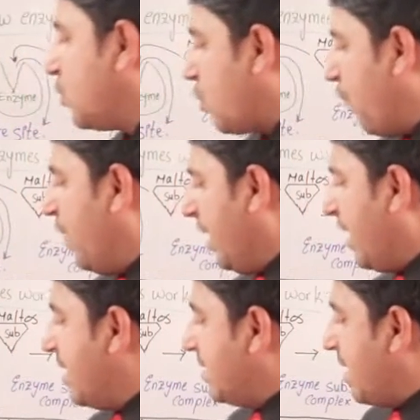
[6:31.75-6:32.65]
So we
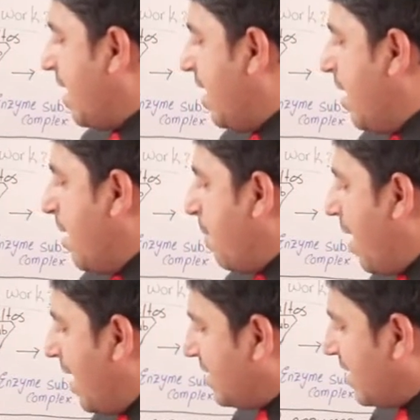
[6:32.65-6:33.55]
can say
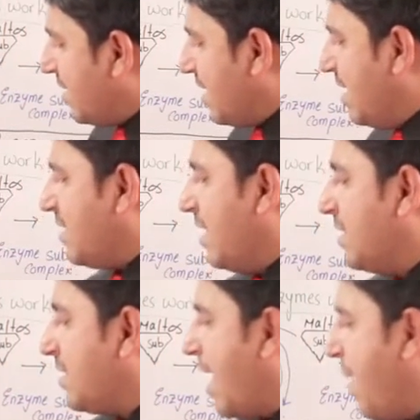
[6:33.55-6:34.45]
maltase is
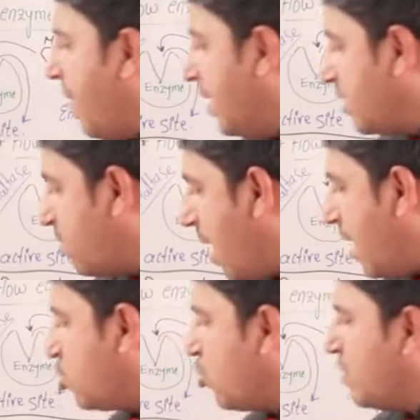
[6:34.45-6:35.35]
enzyme and
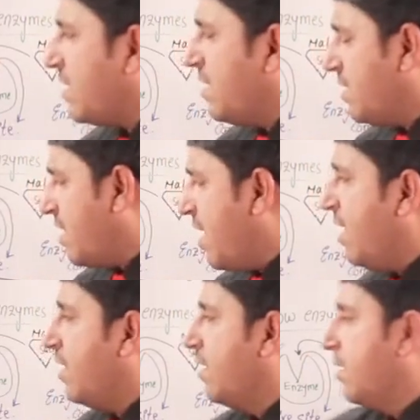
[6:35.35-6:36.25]
maltose is
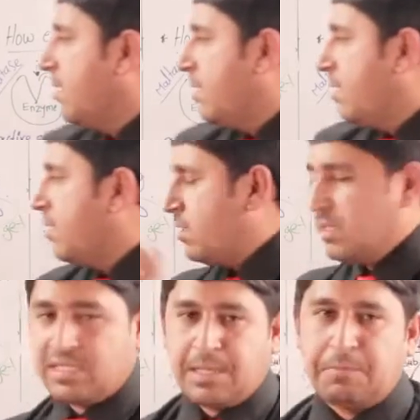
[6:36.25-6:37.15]
the
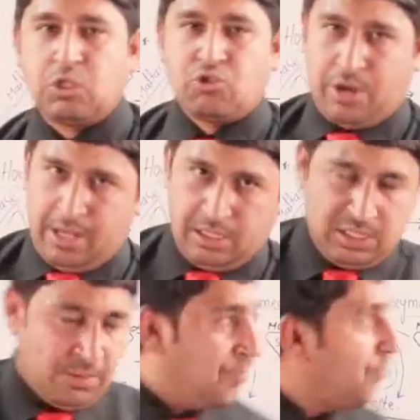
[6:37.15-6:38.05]
substrate.